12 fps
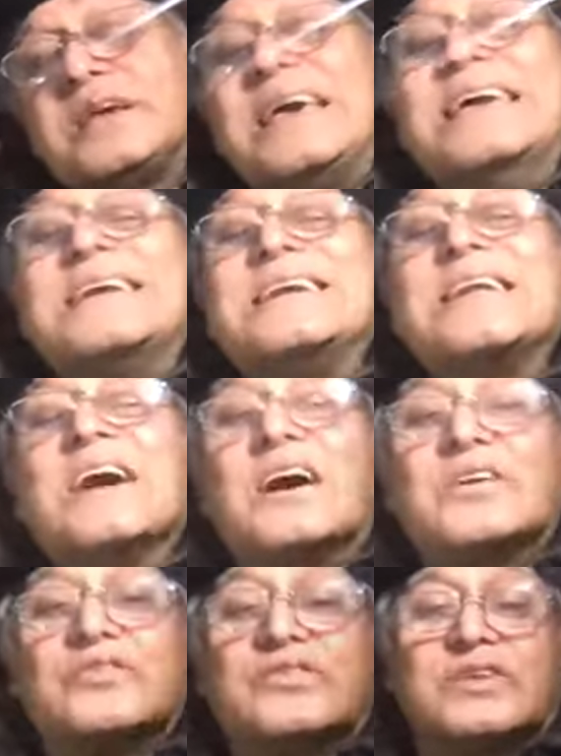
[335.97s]

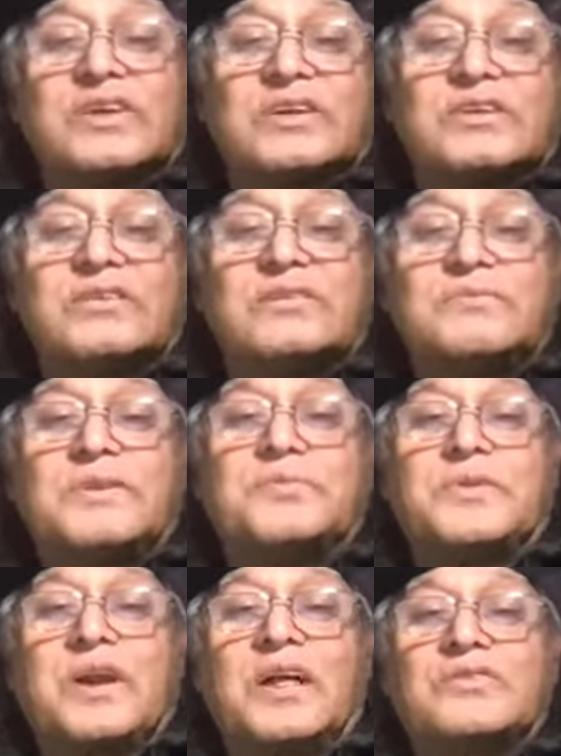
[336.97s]
Kinda Street. The
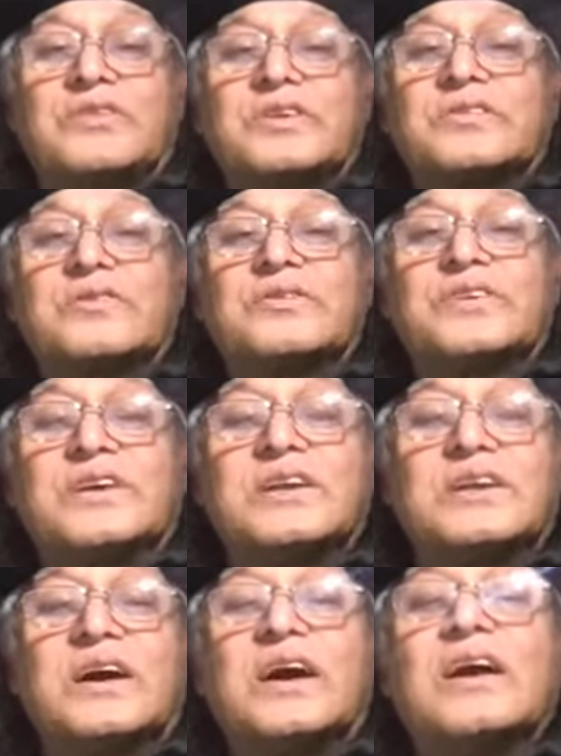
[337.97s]
pronunciation was
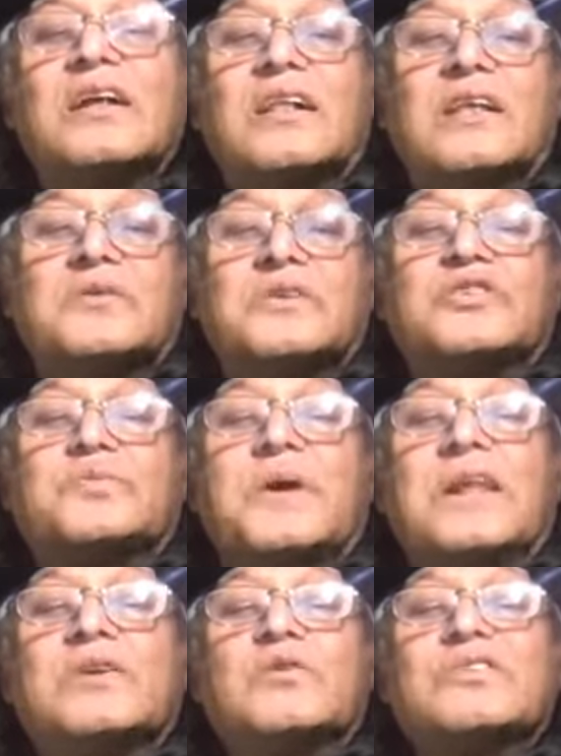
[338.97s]
Kinda. The
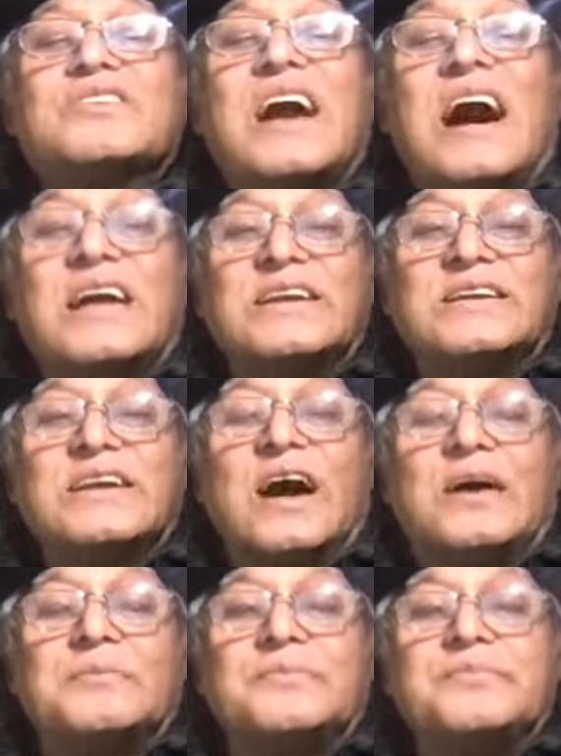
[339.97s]
spelling was Kinda.